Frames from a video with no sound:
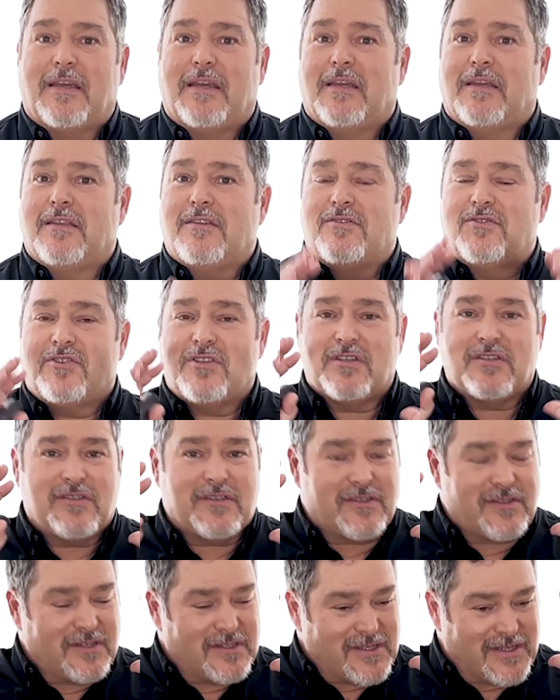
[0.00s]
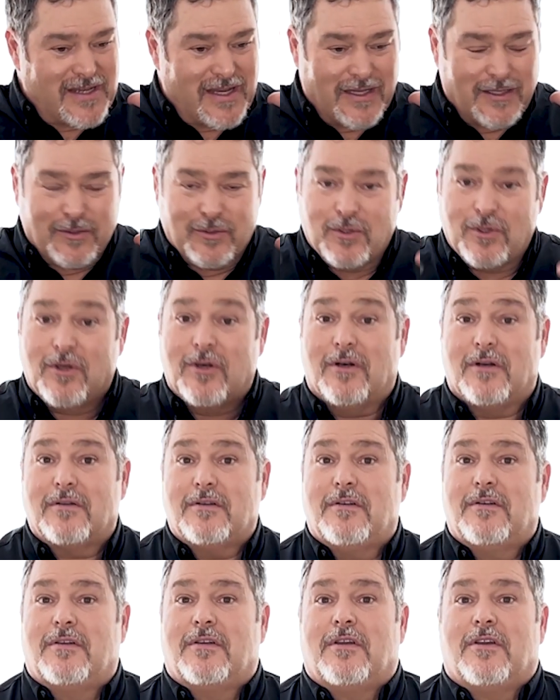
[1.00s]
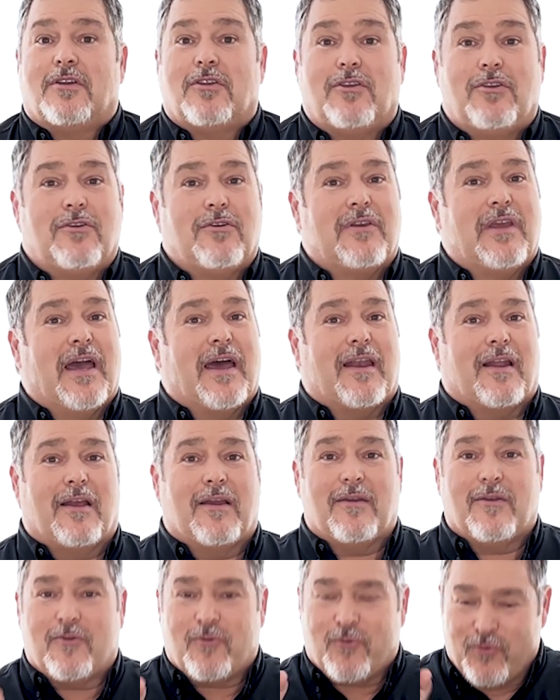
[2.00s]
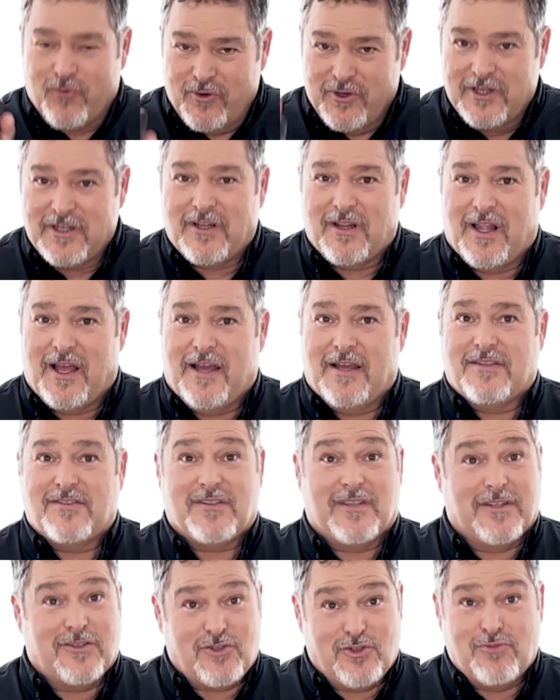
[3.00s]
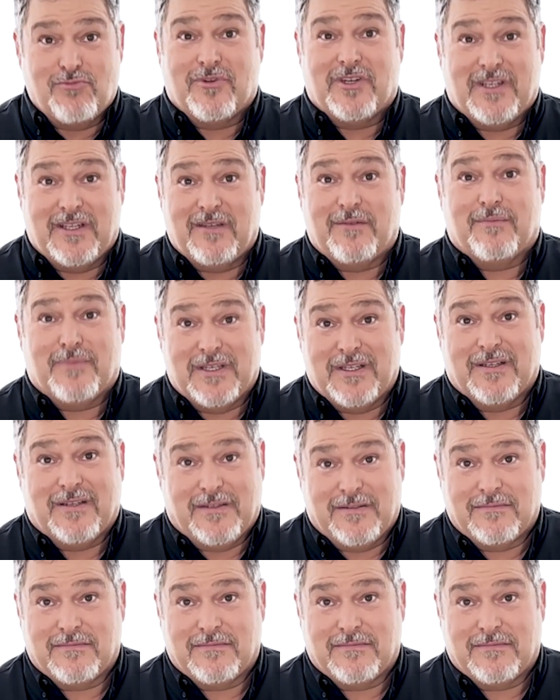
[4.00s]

And Jesus is saying, Look, you got to realize that you need me.